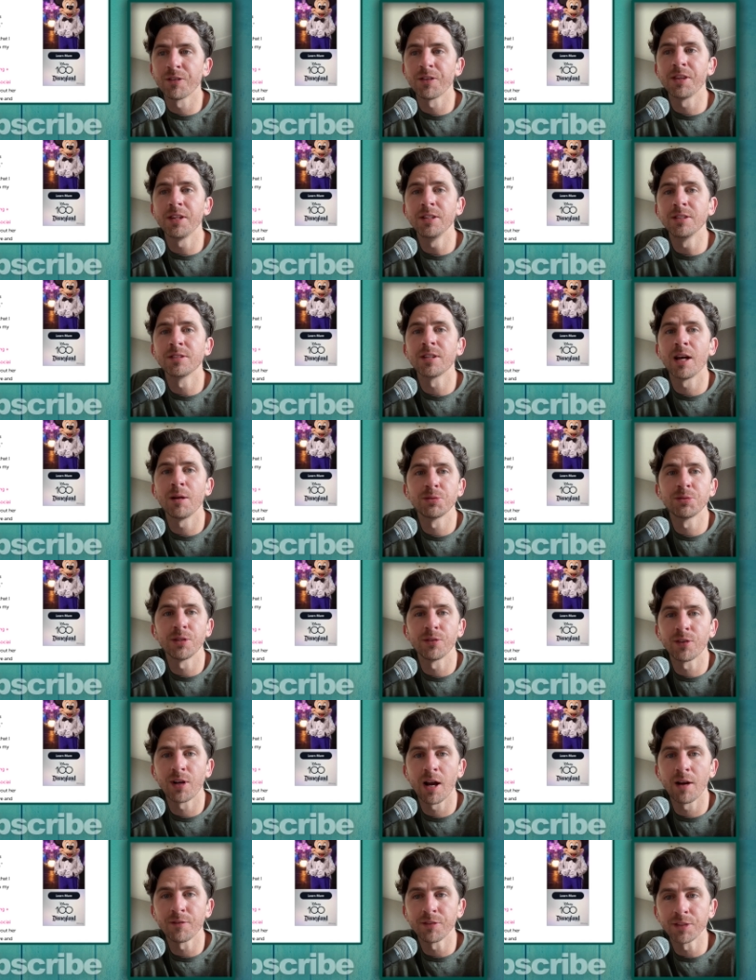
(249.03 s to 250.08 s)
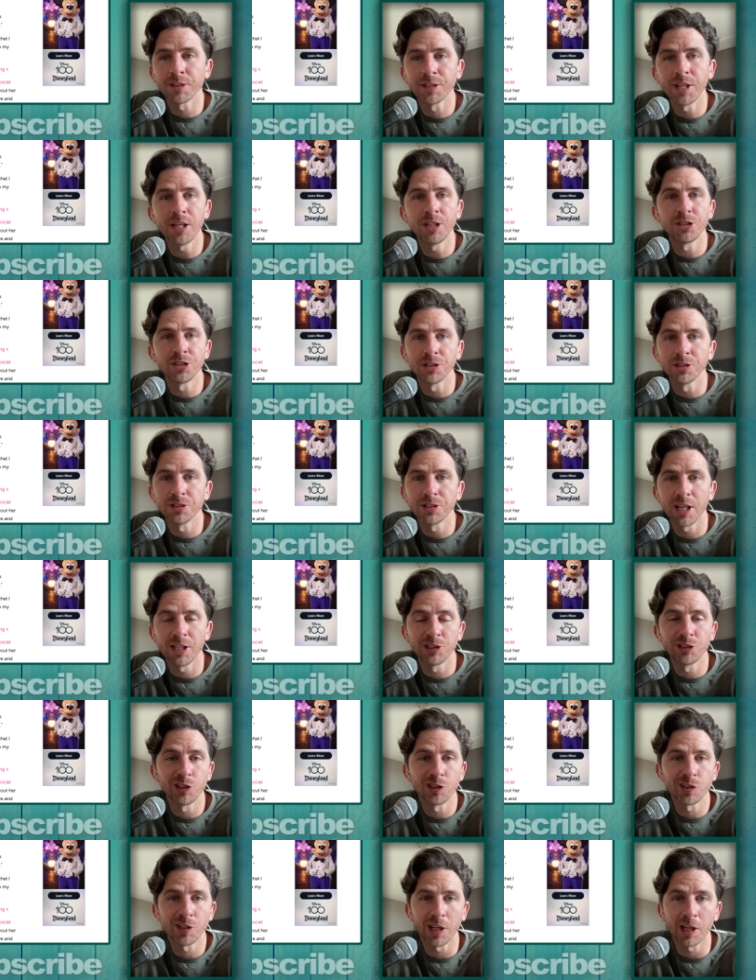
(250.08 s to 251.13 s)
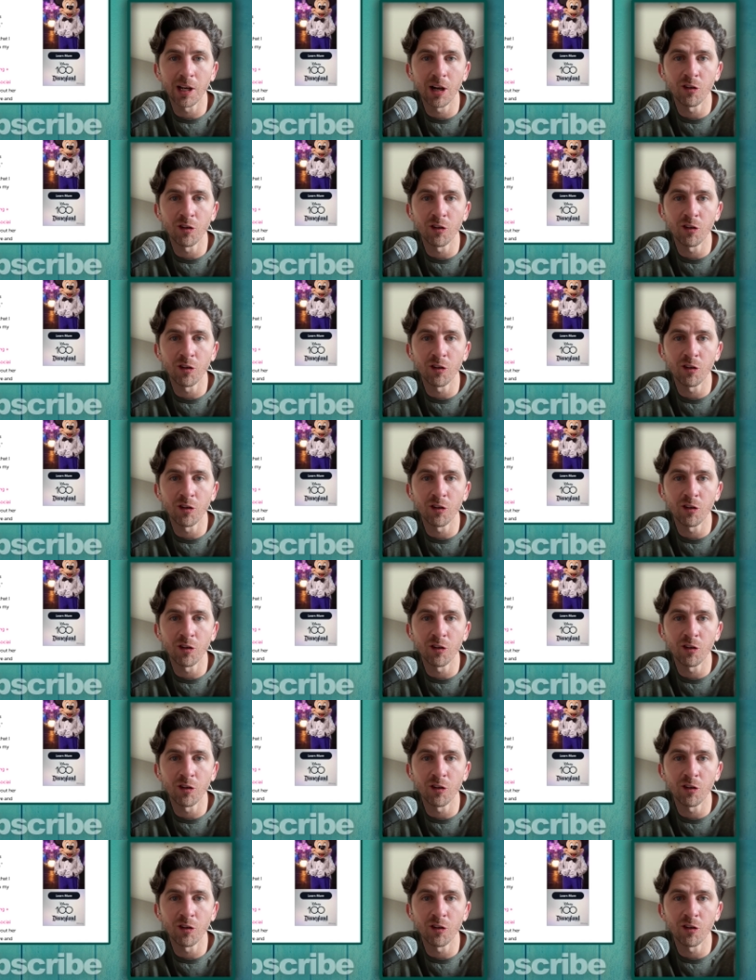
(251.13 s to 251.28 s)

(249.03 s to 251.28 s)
these types of conversations as just like